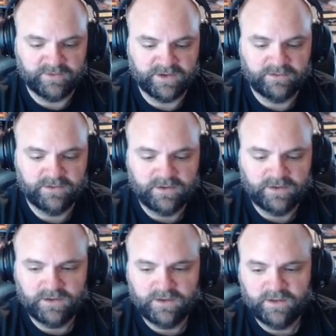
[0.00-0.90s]
about.
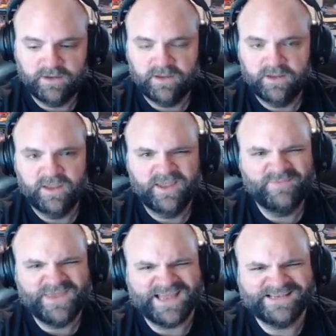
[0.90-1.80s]

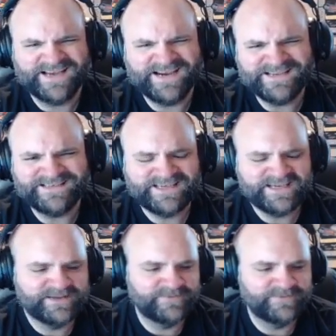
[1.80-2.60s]
But yeah, Dynasty.